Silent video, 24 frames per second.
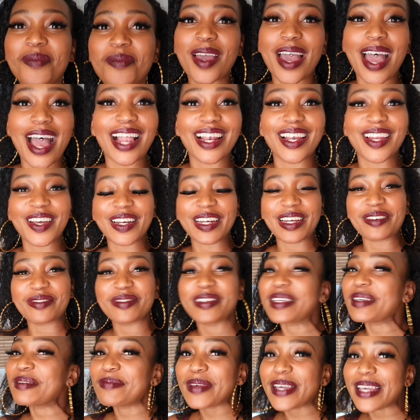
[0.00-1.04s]
Hello
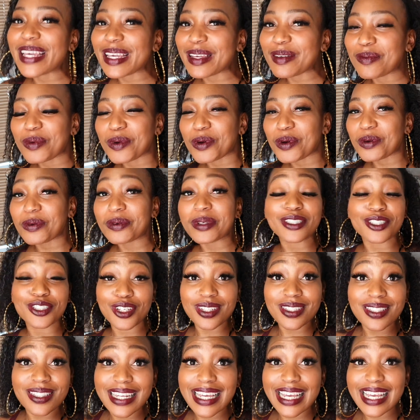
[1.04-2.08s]
lovely people, it's
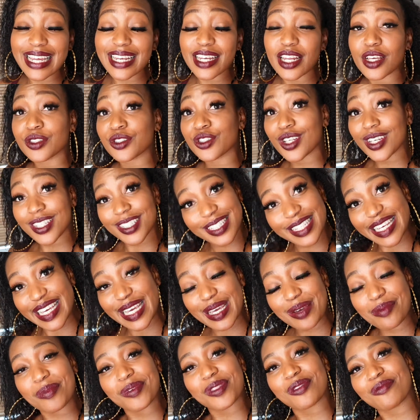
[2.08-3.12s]
just Neene, just here
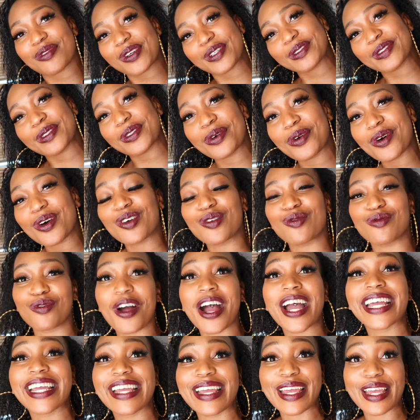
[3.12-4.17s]
with the real talk
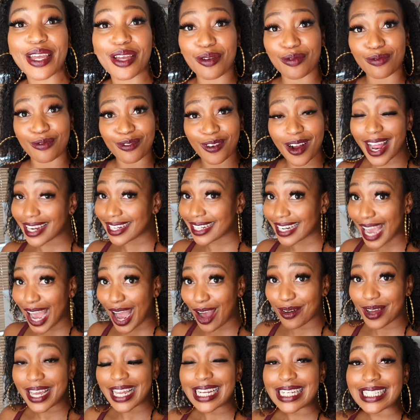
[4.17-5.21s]
right here, right now.
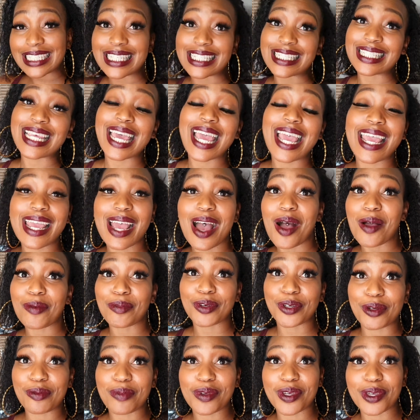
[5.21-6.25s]
Today I'm going
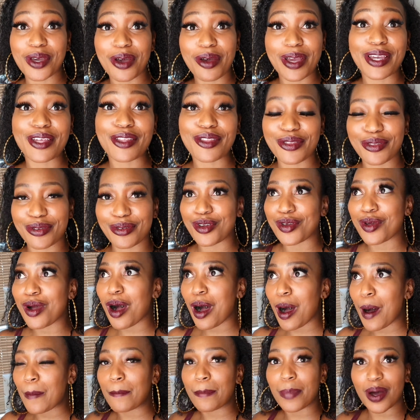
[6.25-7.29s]
to be going through
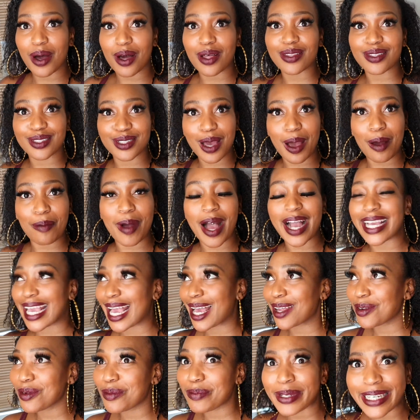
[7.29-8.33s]
our bathtub. I
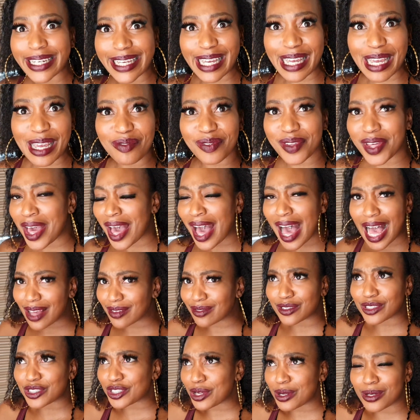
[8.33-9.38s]
cannot believe I
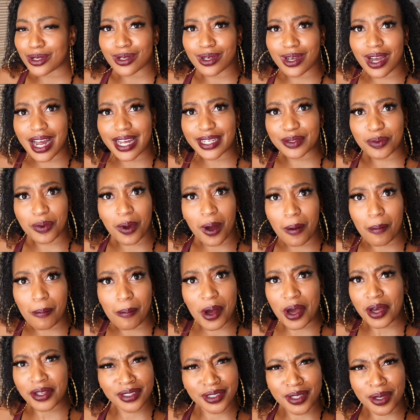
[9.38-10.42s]
haven't shown you guys what
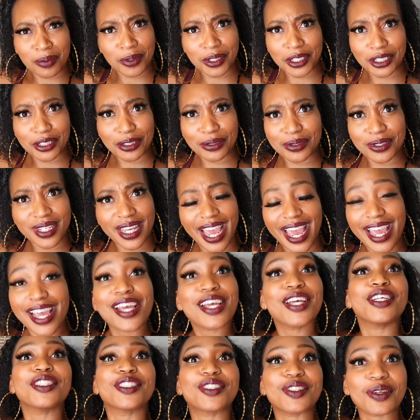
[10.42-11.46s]
bathtub we use yet.
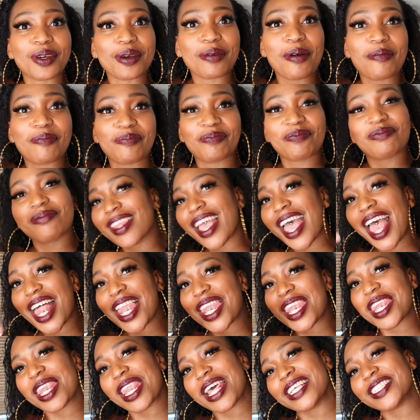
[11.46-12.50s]
So come on,
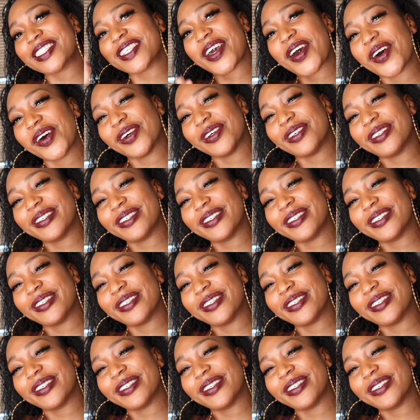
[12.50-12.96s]
let's go.